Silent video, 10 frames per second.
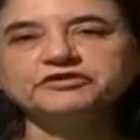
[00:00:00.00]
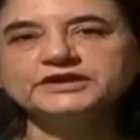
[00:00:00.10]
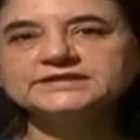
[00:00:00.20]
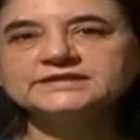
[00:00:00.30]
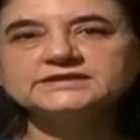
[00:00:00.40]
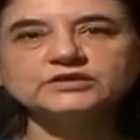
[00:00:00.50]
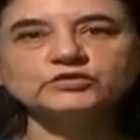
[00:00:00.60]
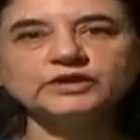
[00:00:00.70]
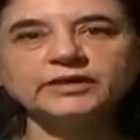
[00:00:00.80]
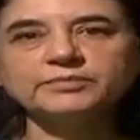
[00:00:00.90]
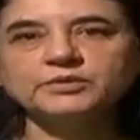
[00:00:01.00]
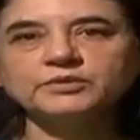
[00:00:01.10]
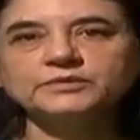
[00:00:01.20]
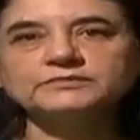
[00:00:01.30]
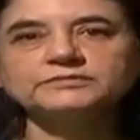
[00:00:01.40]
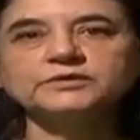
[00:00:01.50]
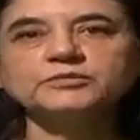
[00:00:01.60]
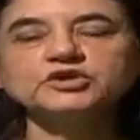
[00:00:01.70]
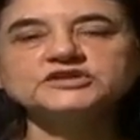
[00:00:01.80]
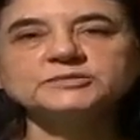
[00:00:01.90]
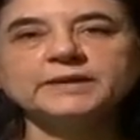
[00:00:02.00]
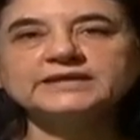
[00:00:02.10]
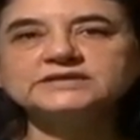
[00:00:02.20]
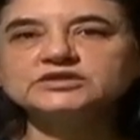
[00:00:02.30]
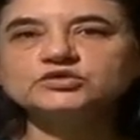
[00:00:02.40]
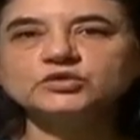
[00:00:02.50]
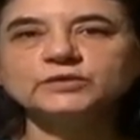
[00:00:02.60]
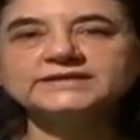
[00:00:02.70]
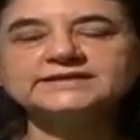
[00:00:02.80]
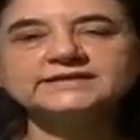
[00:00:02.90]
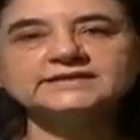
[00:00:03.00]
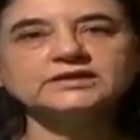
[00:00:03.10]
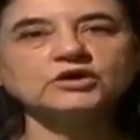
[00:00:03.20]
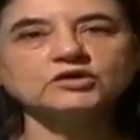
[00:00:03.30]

For instance, in Udaipur, the municipality took away 16